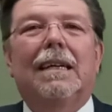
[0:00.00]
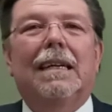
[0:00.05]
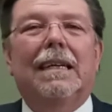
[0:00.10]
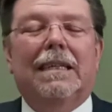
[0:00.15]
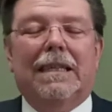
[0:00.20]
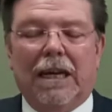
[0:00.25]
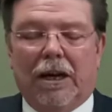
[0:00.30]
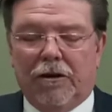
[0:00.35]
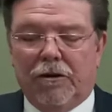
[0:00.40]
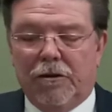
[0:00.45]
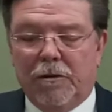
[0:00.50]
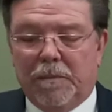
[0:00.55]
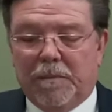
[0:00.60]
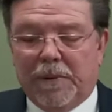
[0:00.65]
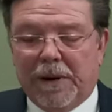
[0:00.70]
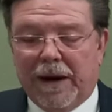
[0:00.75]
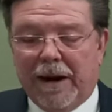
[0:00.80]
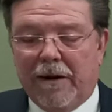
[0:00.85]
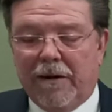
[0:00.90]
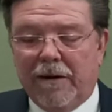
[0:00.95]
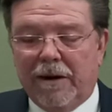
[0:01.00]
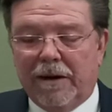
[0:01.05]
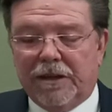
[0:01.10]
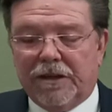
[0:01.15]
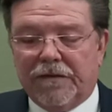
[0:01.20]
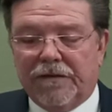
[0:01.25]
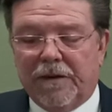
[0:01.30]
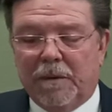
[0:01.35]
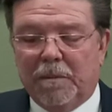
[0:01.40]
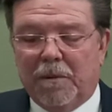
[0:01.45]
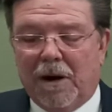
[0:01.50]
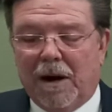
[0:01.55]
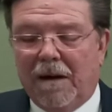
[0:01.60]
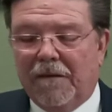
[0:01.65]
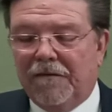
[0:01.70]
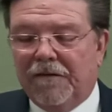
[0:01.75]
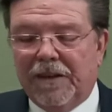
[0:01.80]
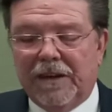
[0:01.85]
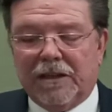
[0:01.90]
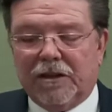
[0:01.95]
until you perish from
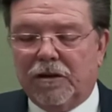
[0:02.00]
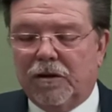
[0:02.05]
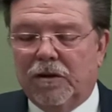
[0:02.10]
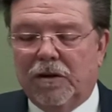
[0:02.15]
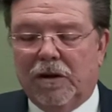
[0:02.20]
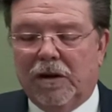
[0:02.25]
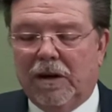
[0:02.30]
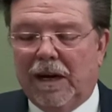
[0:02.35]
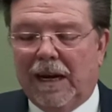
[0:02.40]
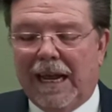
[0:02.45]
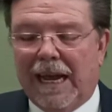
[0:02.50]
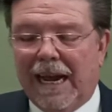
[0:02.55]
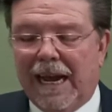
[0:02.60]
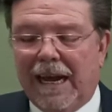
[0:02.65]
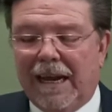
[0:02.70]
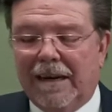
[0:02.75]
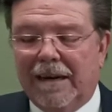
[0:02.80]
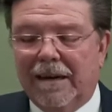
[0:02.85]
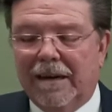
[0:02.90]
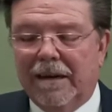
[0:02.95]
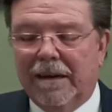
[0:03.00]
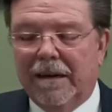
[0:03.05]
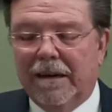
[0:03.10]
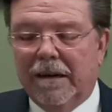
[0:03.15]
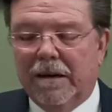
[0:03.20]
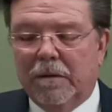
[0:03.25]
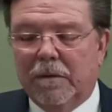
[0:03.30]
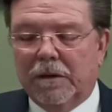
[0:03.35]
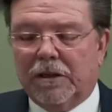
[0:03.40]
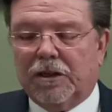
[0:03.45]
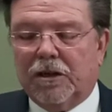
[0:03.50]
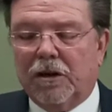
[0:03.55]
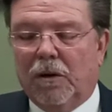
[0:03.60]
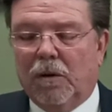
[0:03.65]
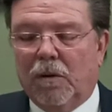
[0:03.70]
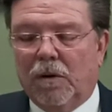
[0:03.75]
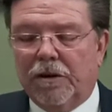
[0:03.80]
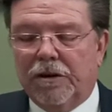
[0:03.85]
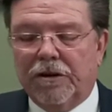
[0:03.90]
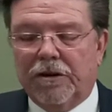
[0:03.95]
off this good land which the
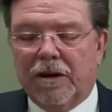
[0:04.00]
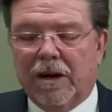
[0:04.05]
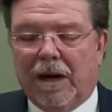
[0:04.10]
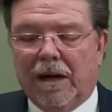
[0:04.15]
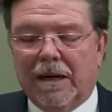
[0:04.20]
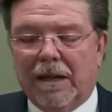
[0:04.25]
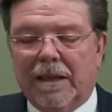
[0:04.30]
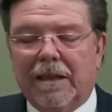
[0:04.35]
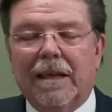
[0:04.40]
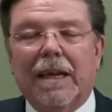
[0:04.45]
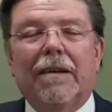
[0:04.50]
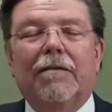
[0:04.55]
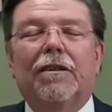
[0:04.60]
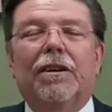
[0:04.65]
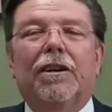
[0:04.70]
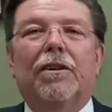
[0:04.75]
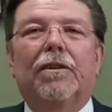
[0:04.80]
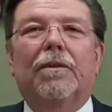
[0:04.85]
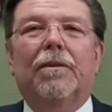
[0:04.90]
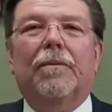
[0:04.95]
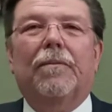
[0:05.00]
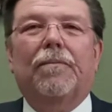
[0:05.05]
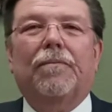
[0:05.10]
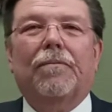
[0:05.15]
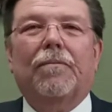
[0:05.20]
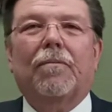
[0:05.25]
Lord your God hath given you.